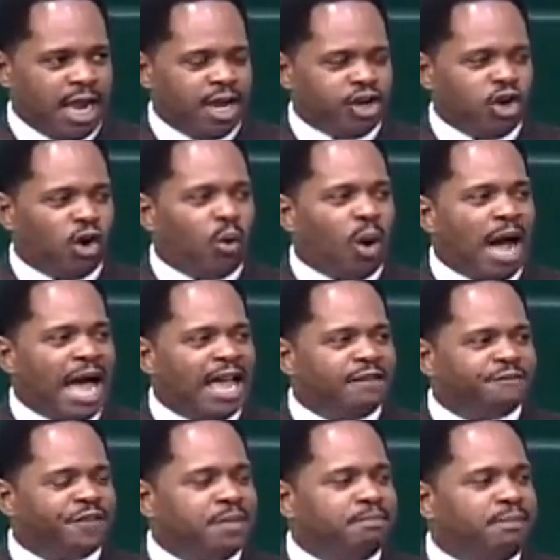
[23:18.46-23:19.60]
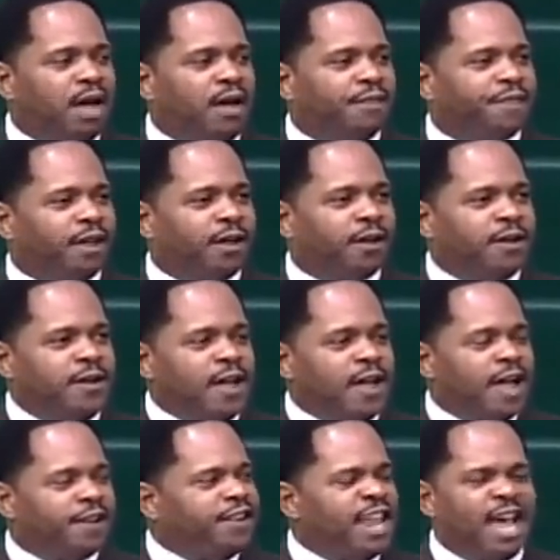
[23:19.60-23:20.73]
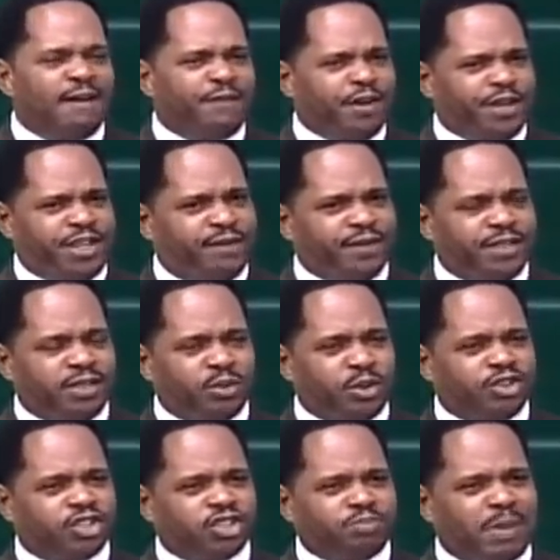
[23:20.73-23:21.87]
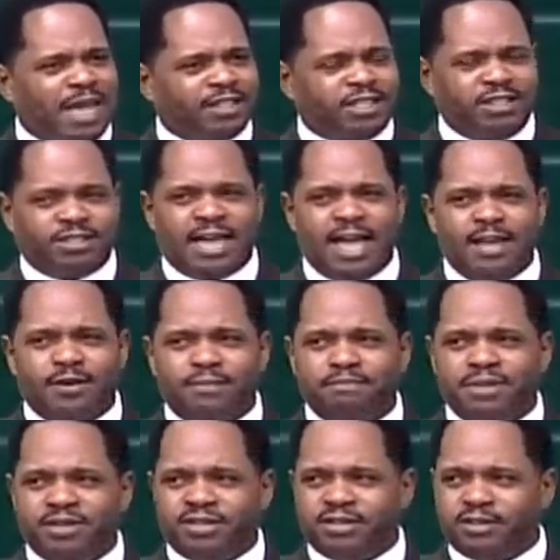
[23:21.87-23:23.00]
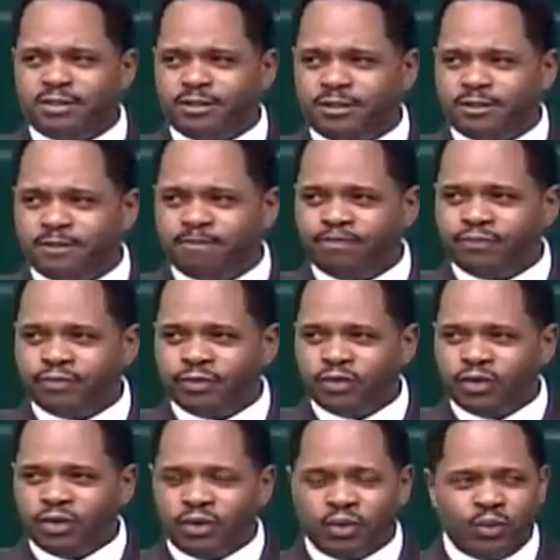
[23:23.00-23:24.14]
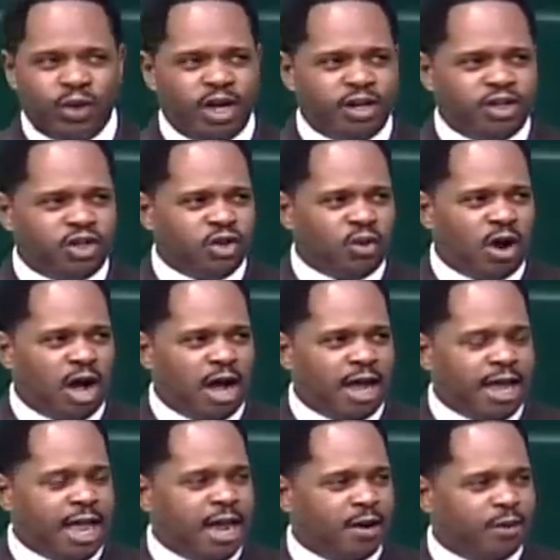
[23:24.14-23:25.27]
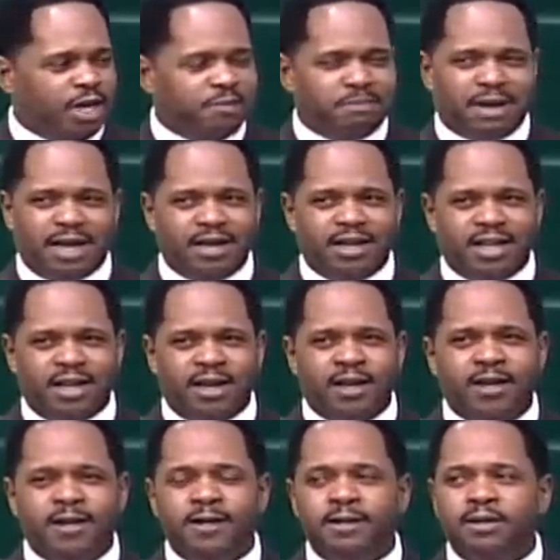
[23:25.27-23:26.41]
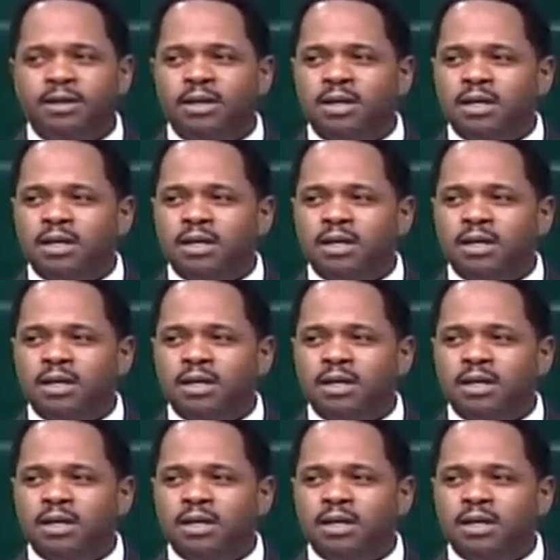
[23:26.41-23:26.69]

and your wife and mother are never given the respected title Mrs. When you are harried by day